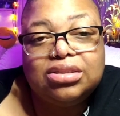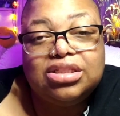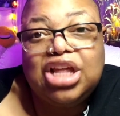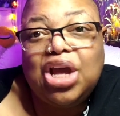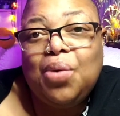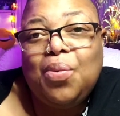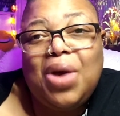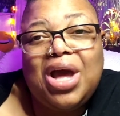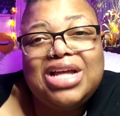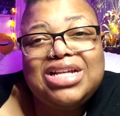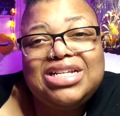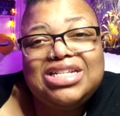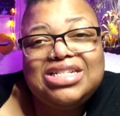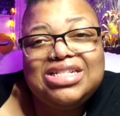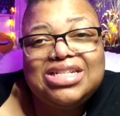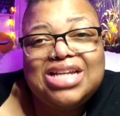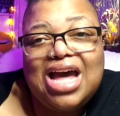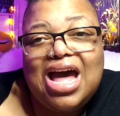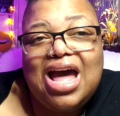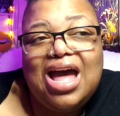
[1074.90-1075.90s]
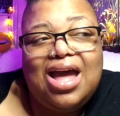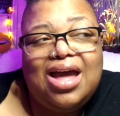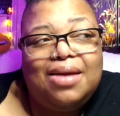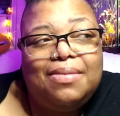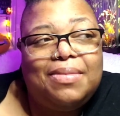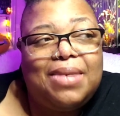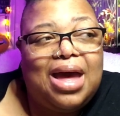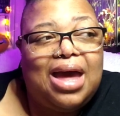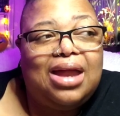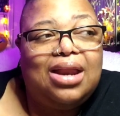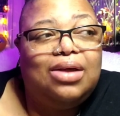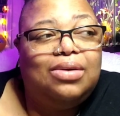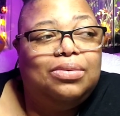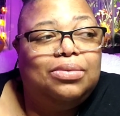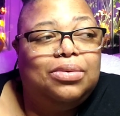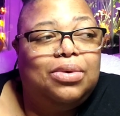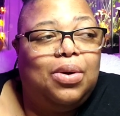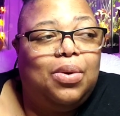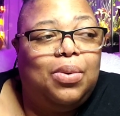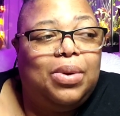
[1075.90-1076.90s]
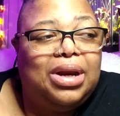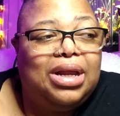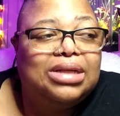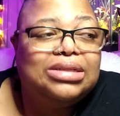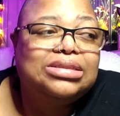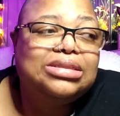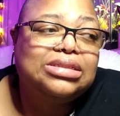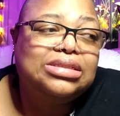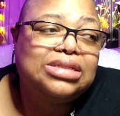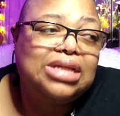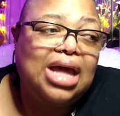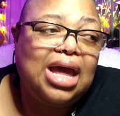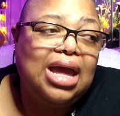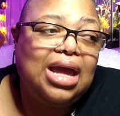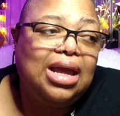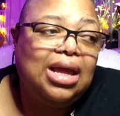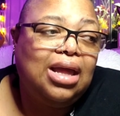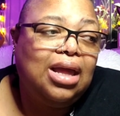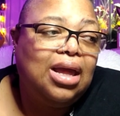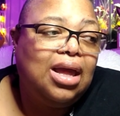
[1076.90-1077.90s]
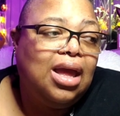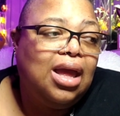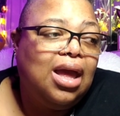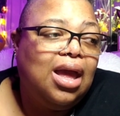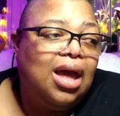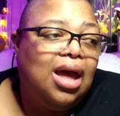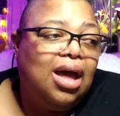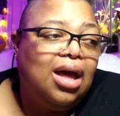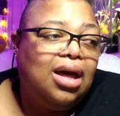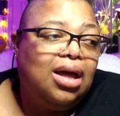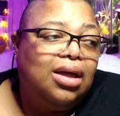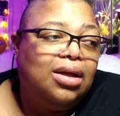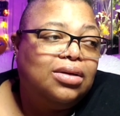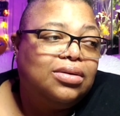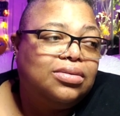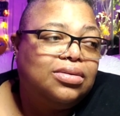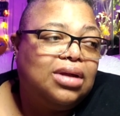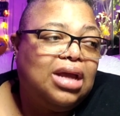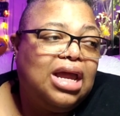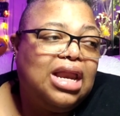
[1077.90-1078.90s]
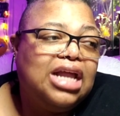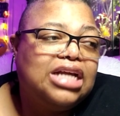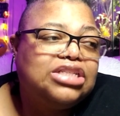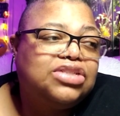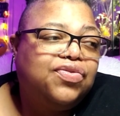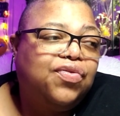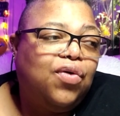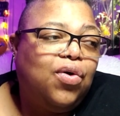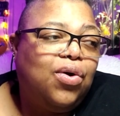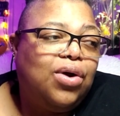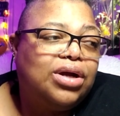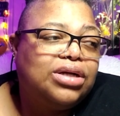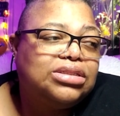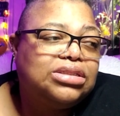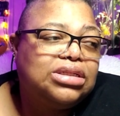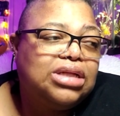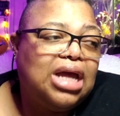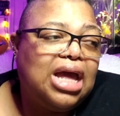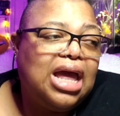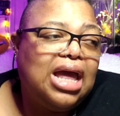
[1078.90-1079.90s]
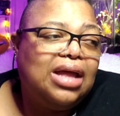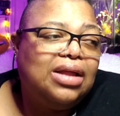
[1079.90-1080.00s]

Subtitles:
they're wasting time. I don't know what else to say. And as far as